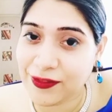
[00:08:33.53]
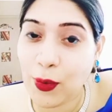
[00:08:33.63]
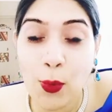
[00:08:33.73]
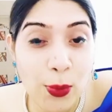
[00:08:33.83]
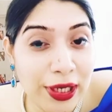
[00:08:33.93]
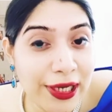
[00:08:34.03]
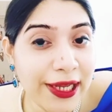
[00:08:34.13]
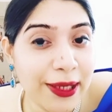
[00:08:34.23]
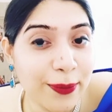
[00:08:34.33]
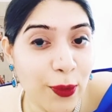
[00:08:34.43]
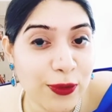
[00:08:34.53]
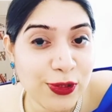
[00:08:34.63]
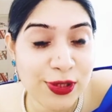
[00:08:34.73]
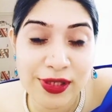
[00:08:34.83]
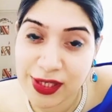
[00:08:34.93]
Only
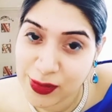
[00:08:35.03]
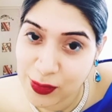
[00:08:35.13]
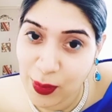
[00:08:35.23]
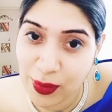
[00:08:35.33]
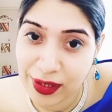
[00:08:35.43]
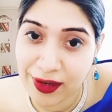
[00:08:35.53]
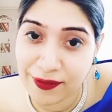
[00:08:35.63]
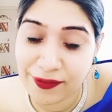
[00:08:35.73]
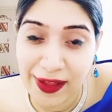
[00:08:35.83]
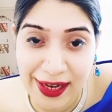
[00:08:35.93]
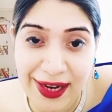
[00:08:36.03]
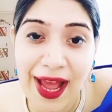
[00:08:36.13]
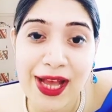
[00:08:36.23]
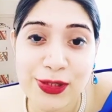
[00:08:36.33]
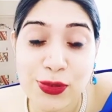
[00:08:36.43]
emotion is not enough. It
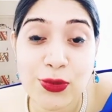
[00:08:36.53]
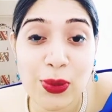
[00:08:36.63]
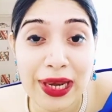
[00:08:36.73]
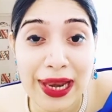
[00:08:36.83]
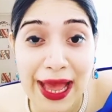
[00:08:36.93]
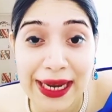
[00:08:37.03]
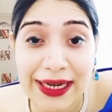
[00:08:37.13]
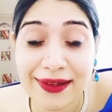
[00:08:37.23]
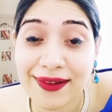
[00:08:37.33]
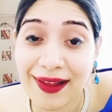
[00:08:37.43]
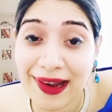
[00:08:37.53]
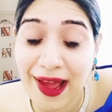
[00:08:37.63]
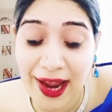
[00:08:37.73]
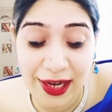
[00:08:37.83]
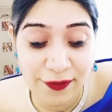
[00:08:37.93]
has to collide and
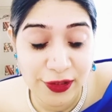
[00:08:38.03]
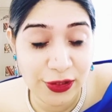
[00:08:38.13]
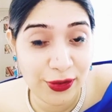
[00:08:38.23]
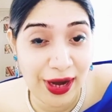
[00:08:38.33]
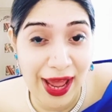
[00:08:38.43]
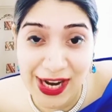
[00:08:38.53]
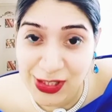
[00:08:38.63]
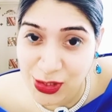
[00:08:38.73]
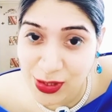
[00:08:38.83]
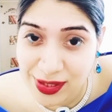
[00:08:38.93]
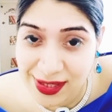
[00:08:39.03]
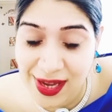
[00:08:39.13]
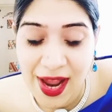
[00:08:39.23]
align with your actions.